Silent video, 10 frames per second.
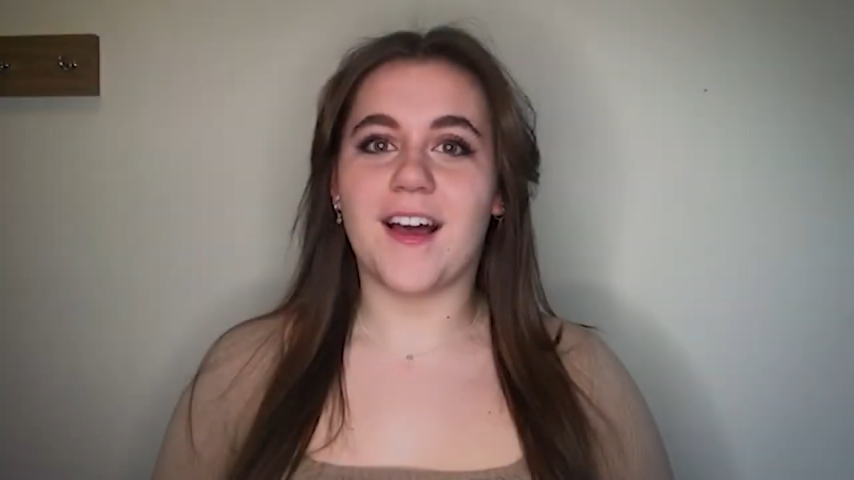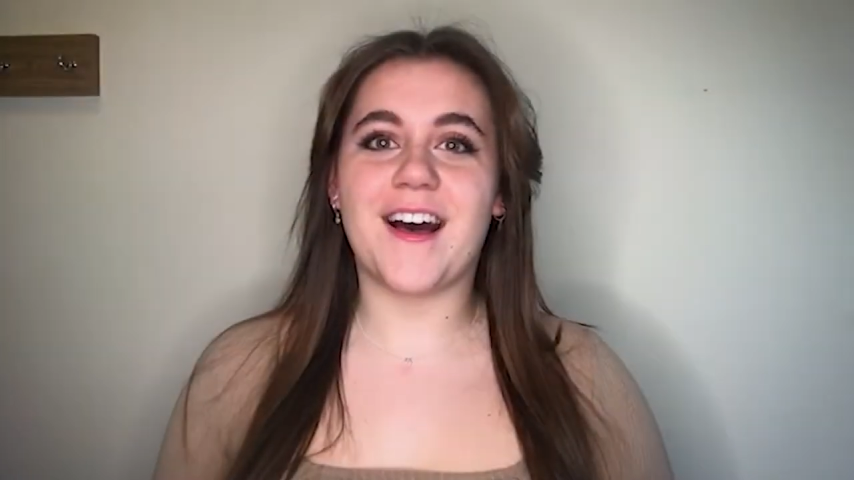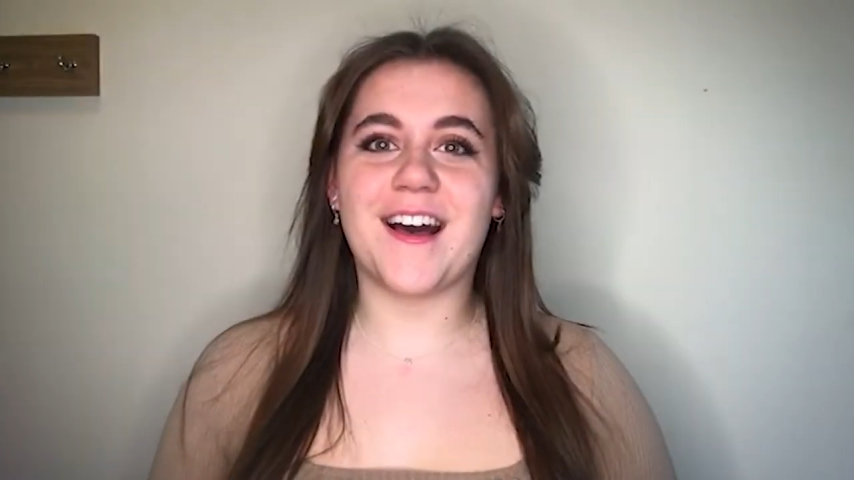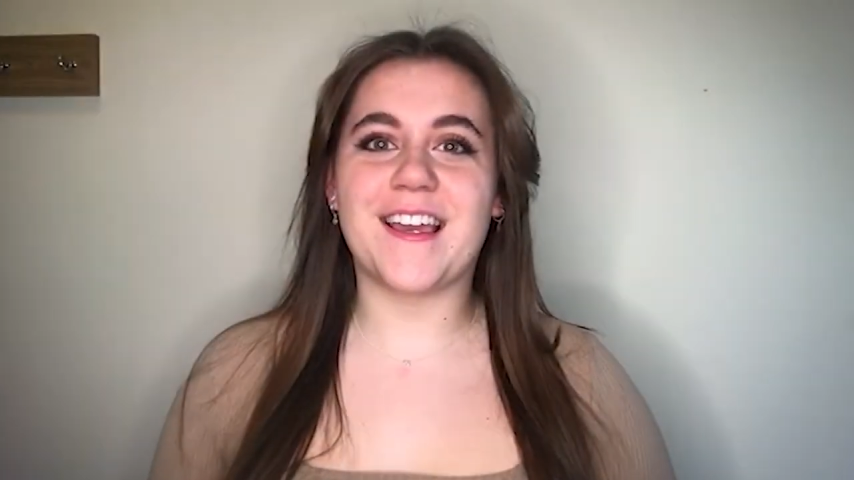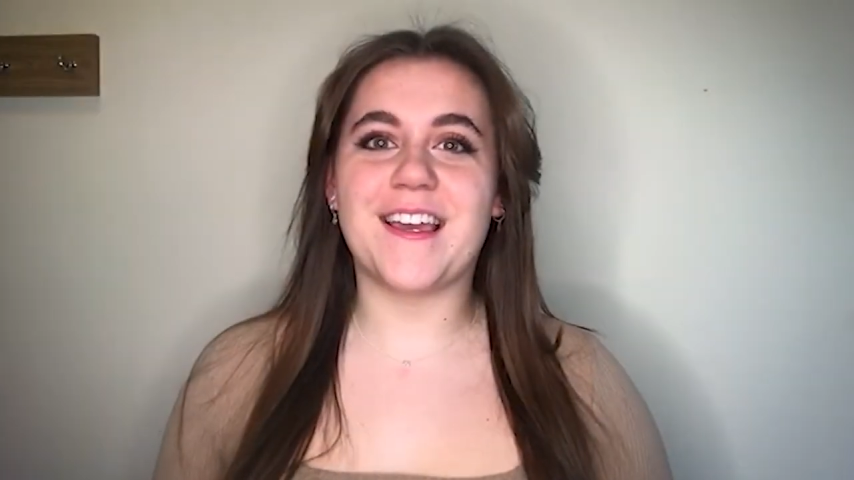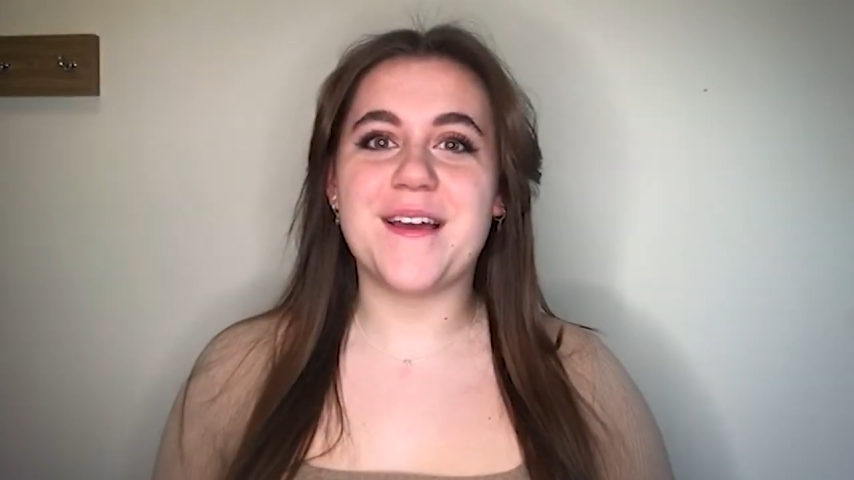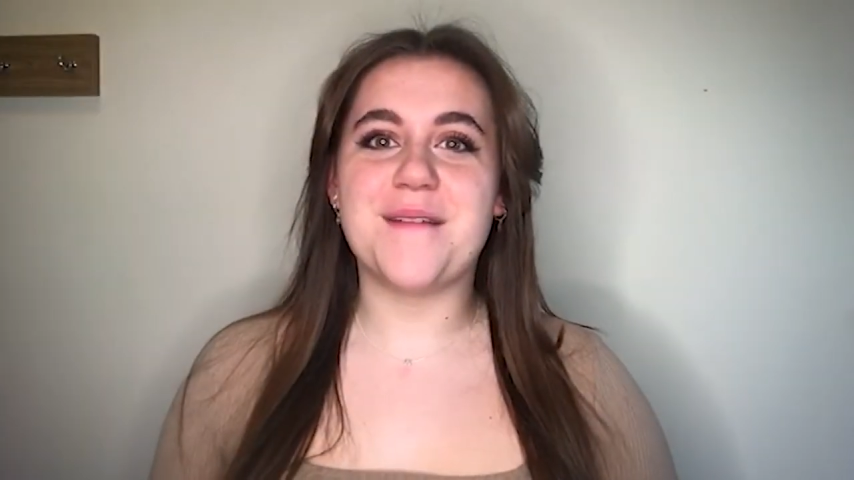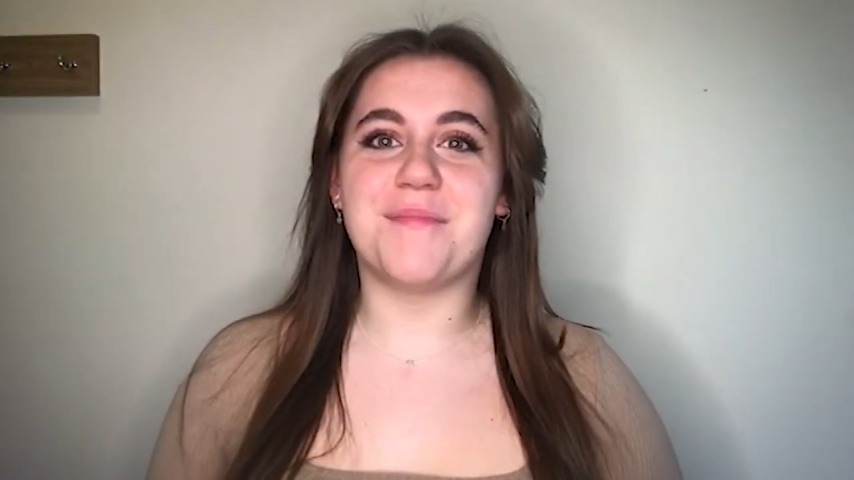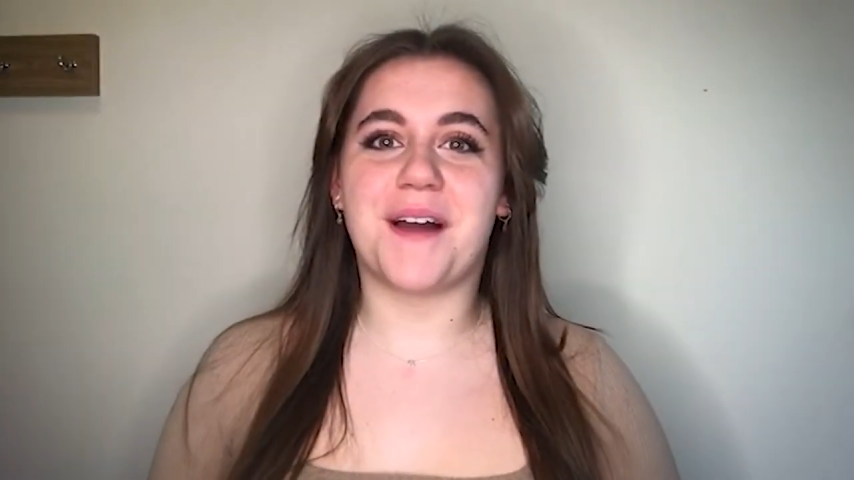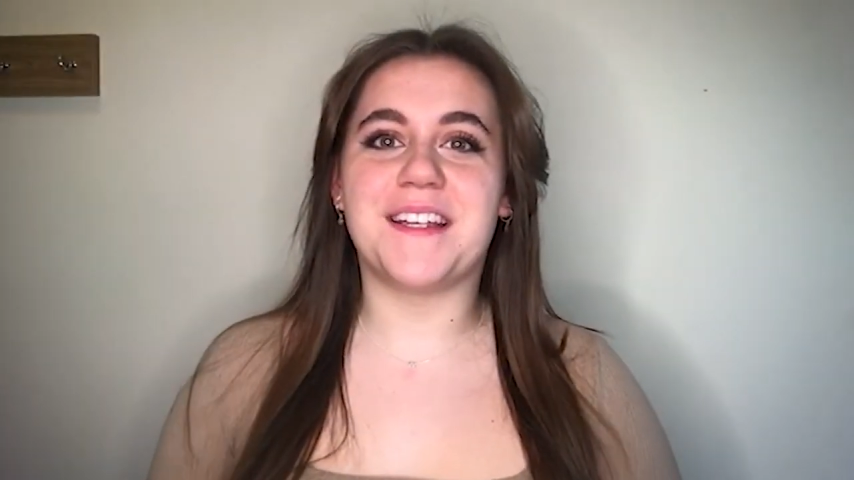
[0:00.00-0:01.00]
Hi,
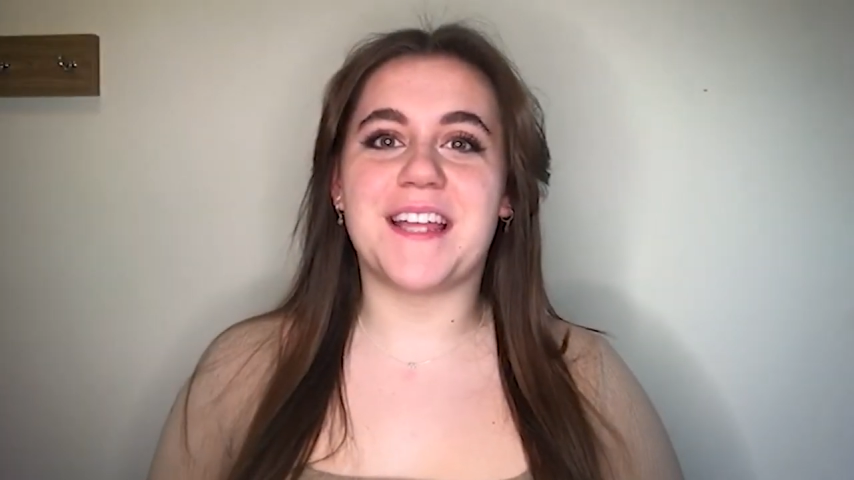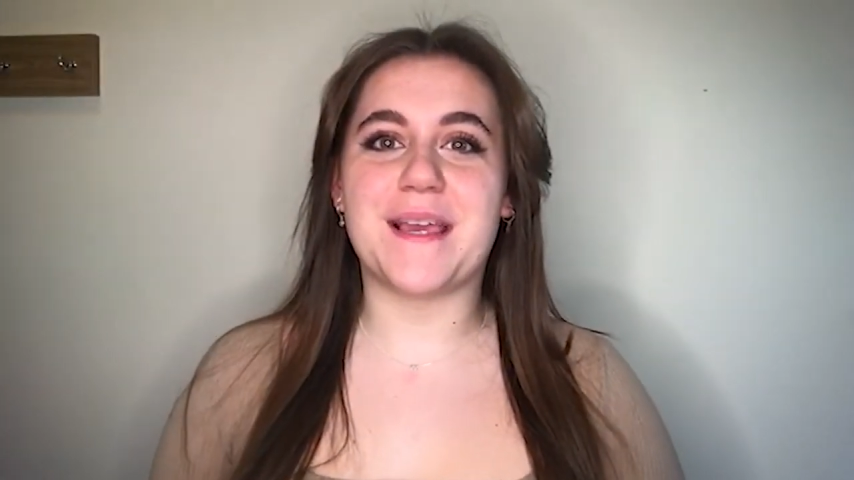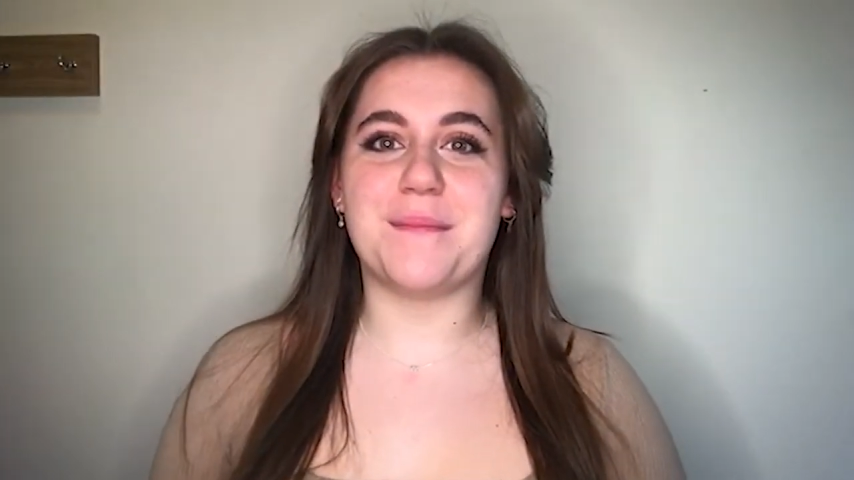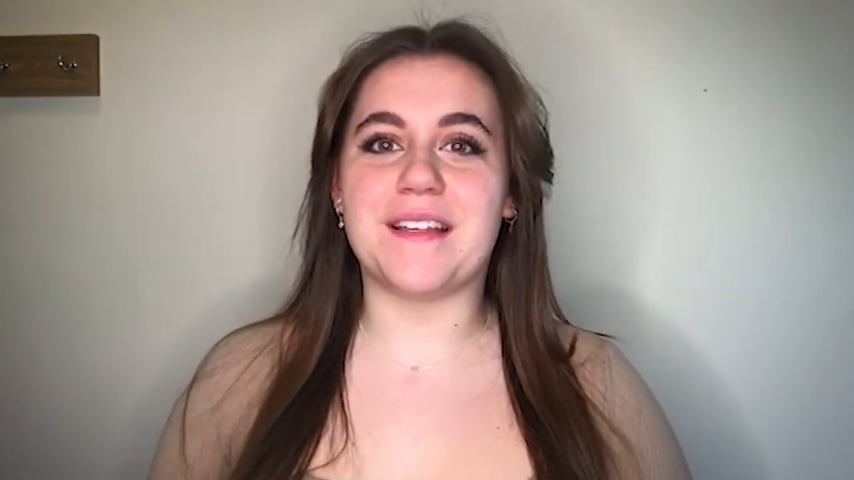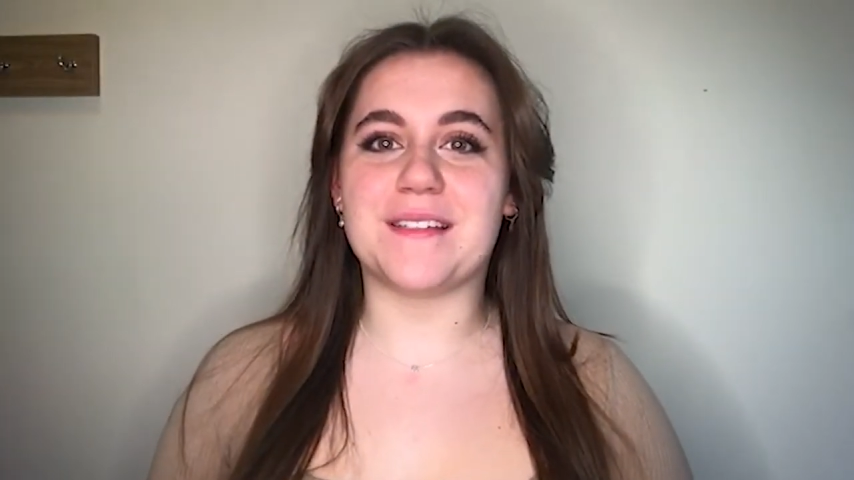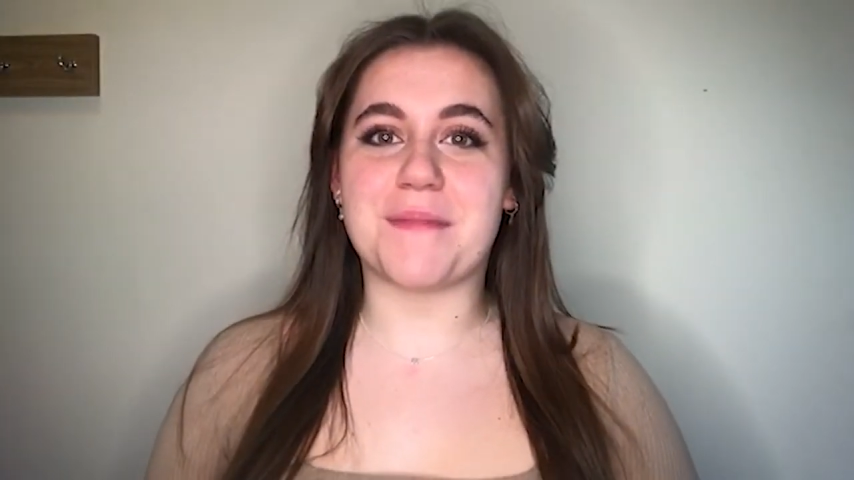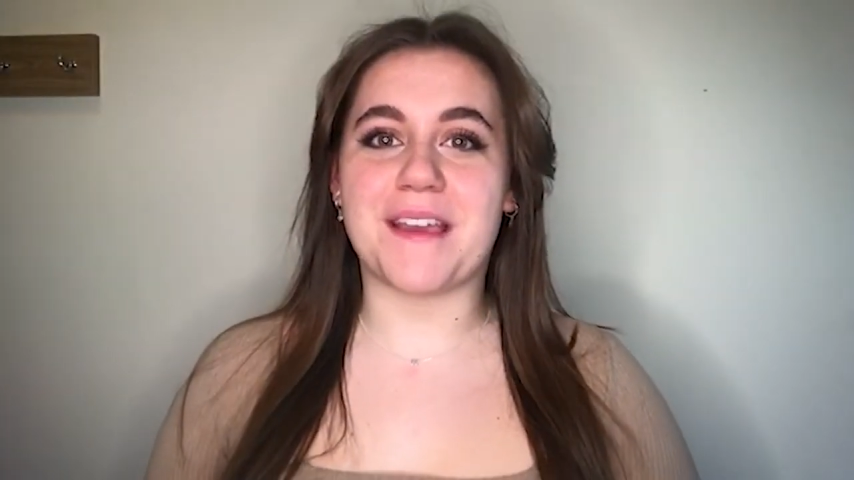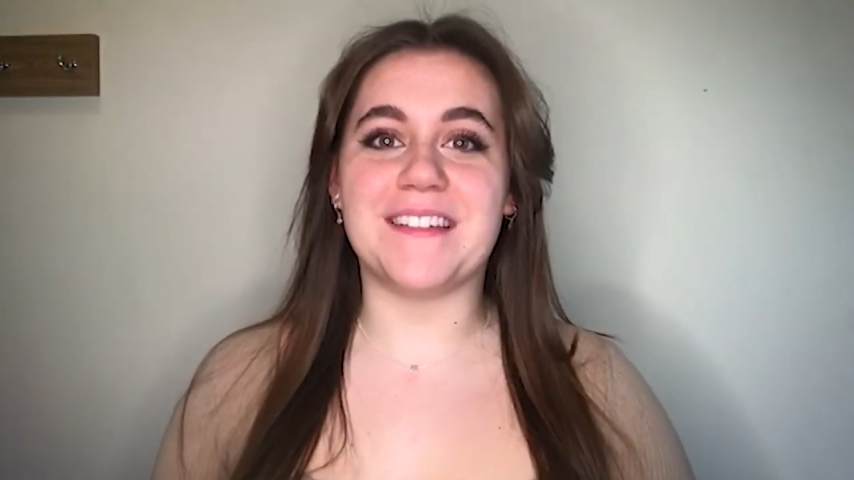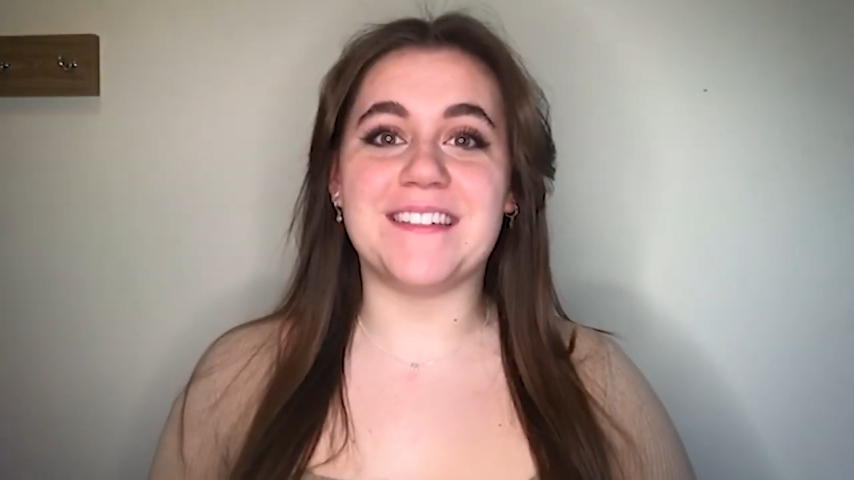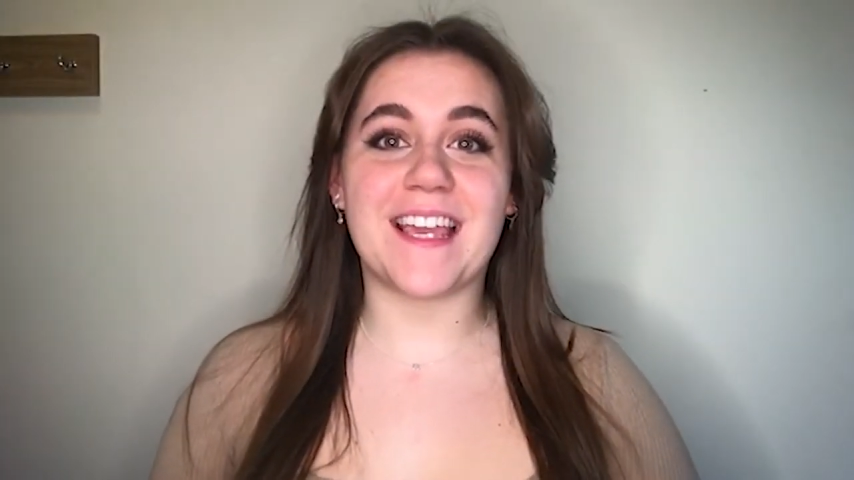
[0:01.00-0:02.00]
my name is
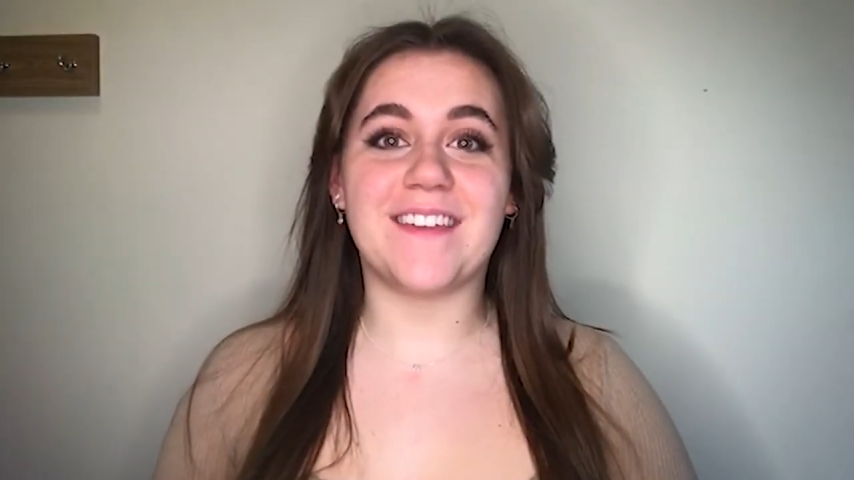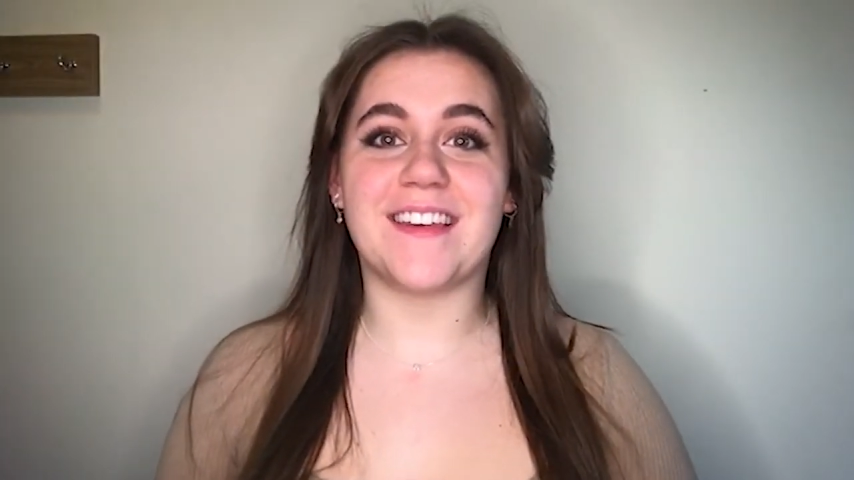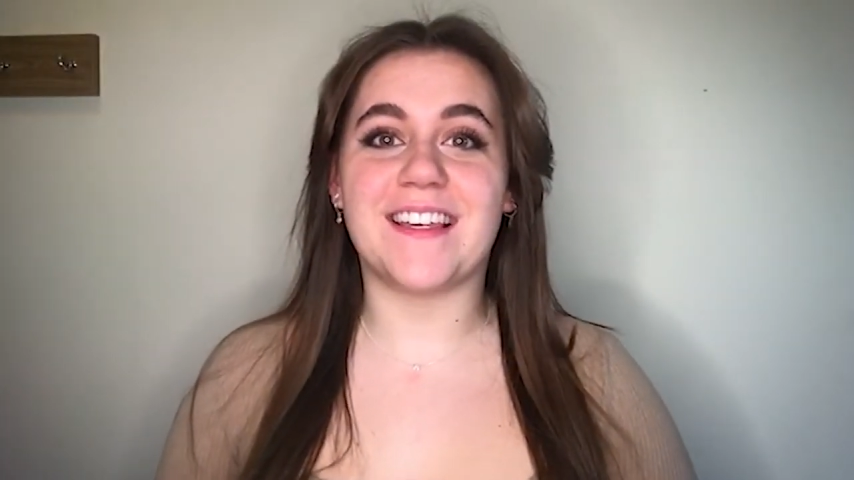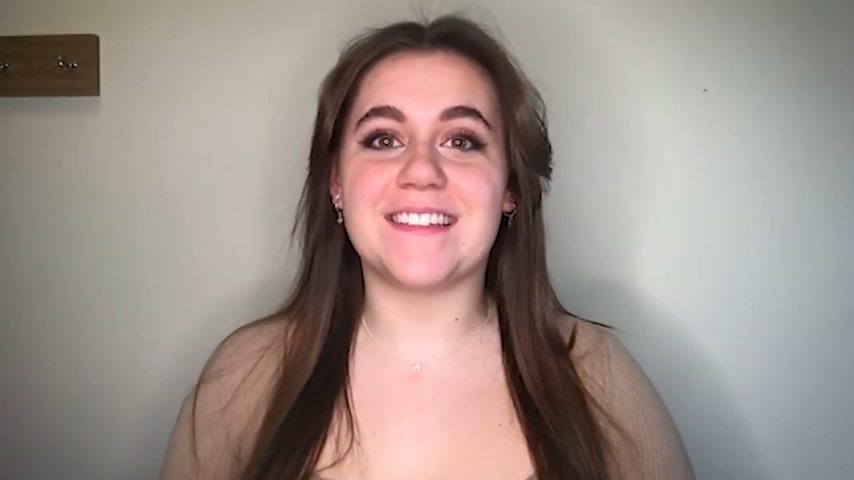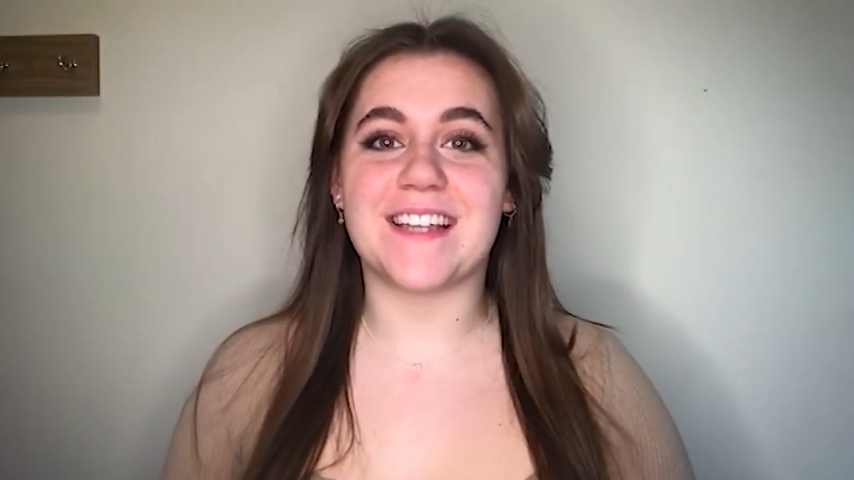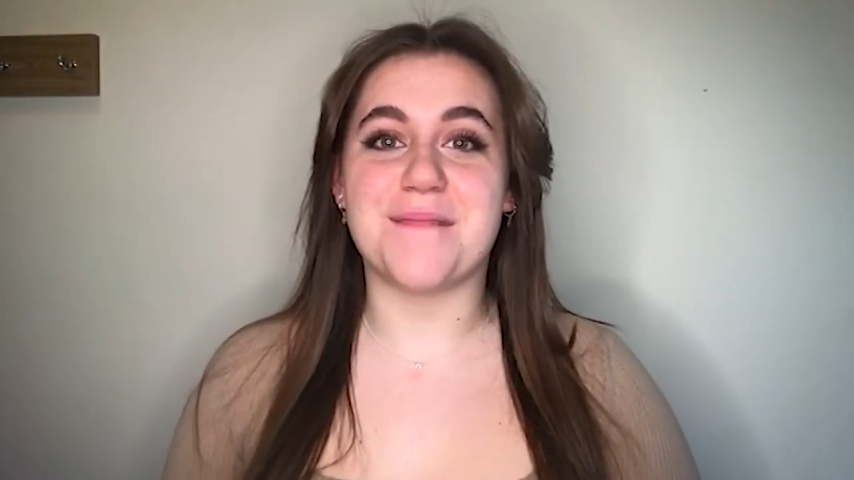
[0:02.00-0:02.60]
Mayan Davies,